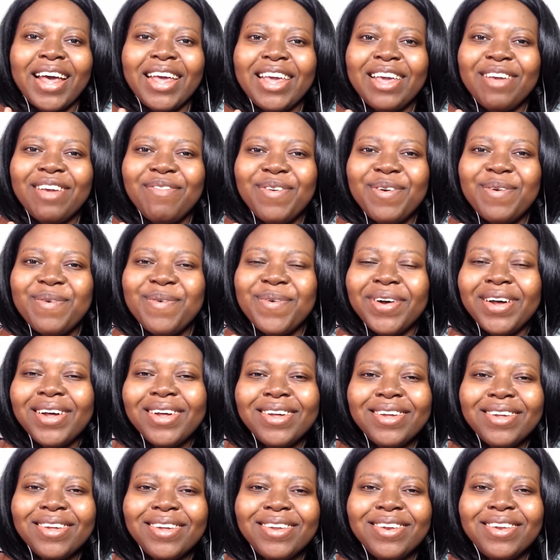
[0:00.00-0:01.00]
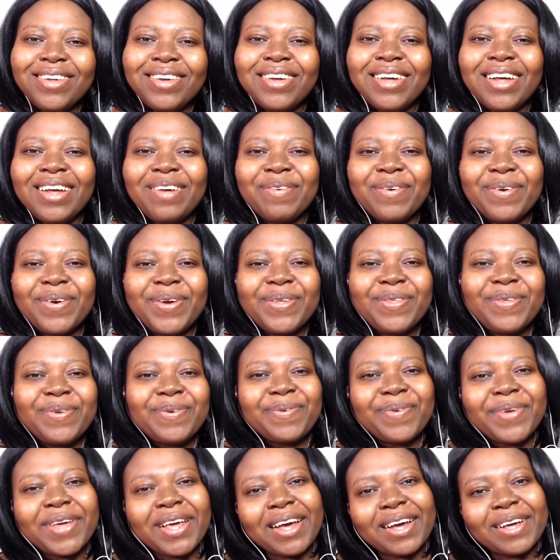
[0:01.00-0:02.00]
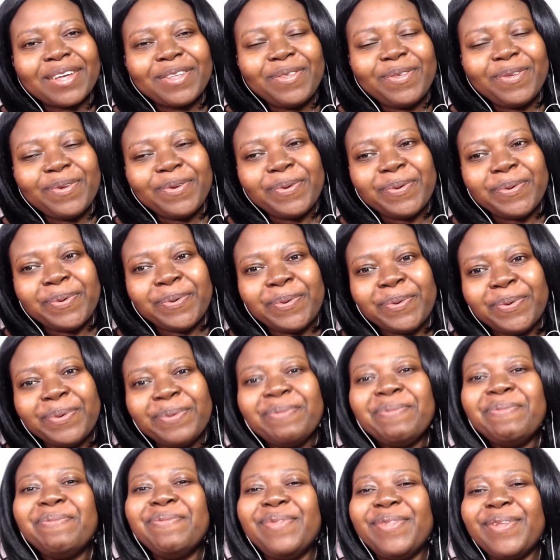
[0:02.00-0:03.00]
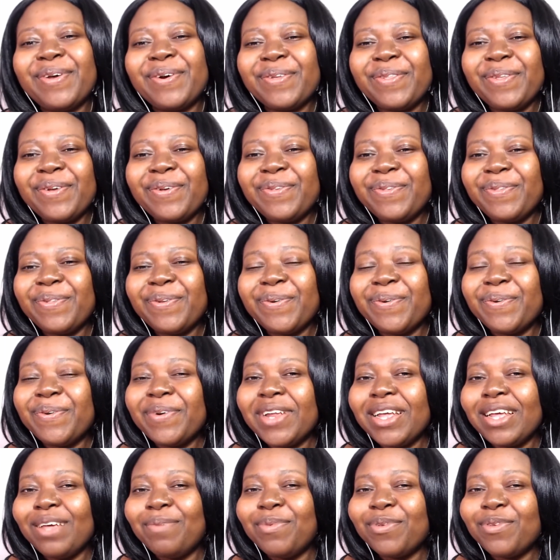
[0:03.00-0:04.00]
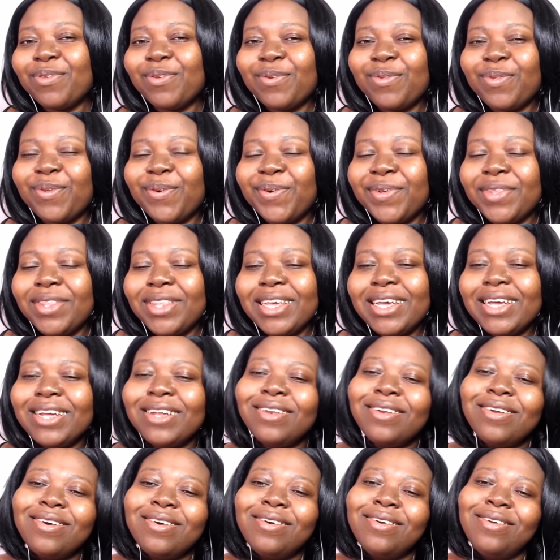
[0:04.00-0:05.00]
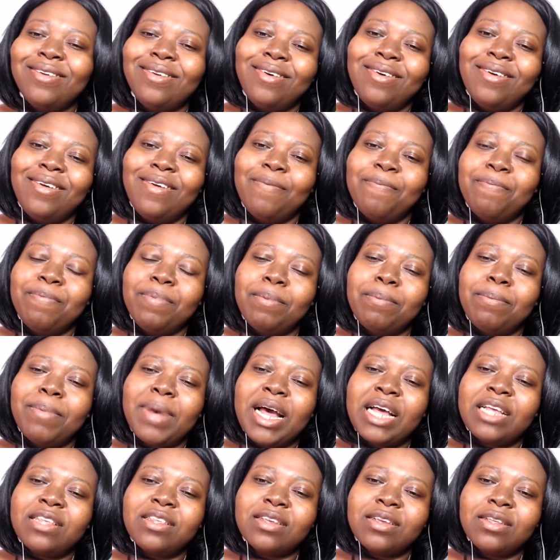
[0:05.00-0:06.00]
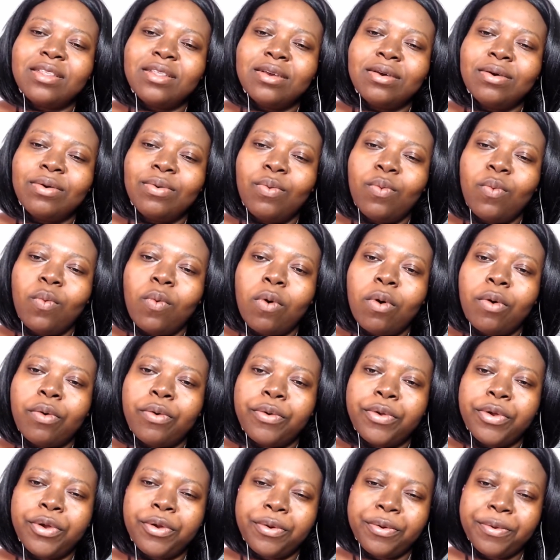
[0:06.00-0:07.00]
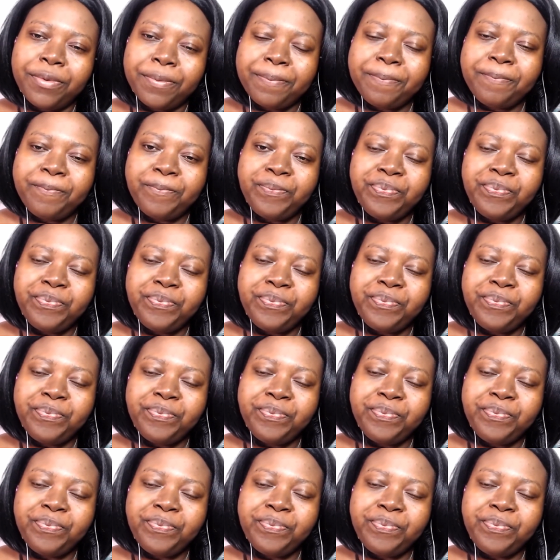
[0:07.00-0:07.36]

Hi everyone, I'm going to react to Dr. Stone episode 13, Masked Warrior.